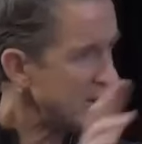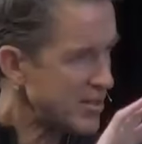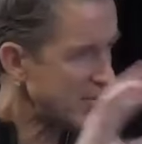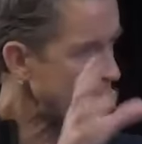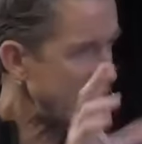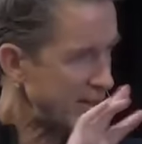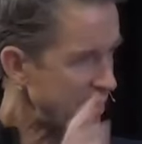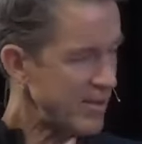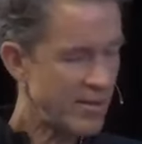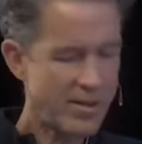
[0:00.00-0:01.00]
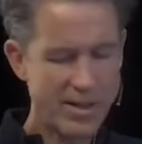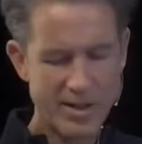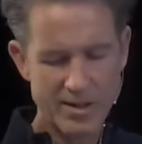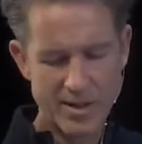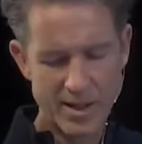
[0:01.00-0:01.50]
in the way that uh,
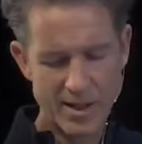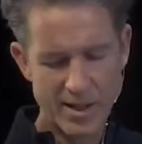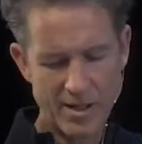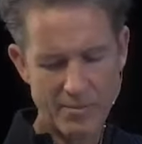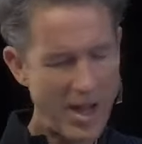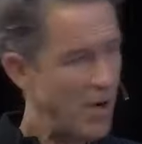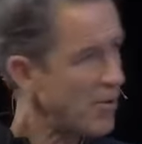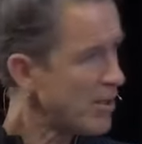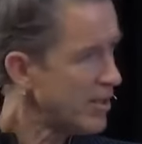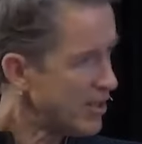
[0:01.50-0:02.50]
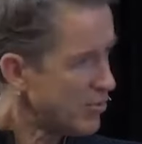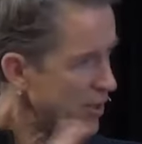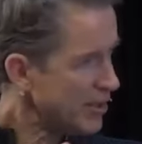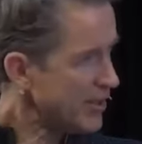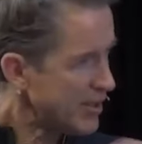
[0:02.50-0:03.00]
that um, power is
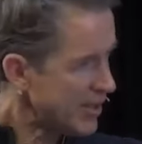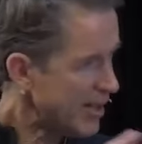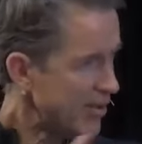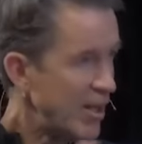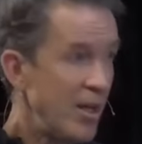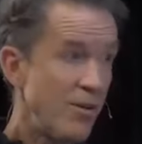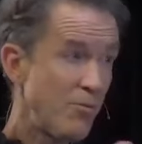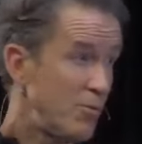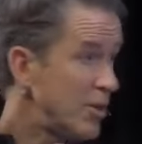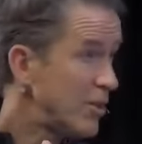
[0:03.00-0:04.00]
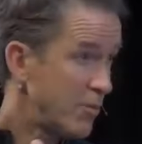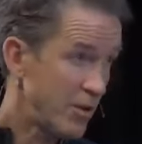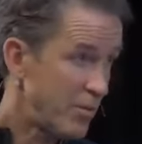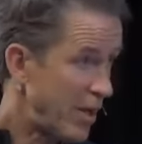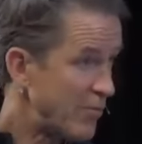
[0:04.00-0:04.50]
wielded in really
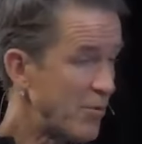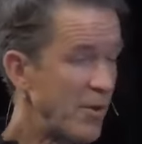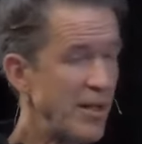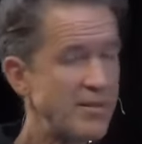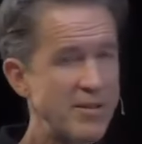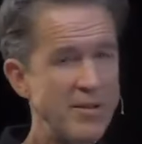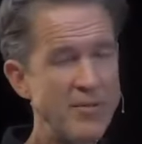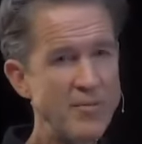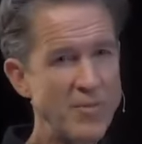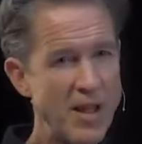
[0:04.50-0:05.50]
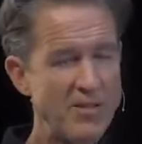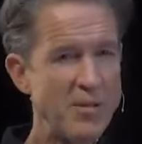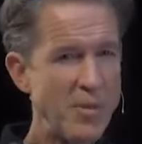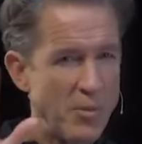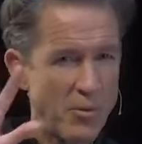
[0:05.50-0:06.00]
really painful ways, and some
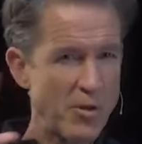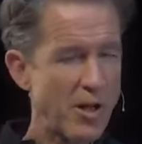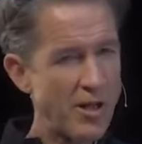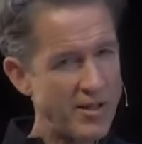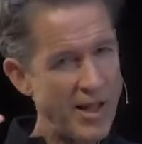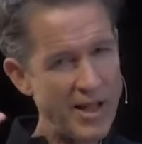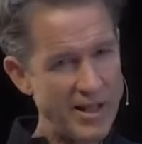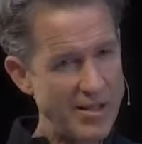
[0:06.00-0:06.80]
people were calling that like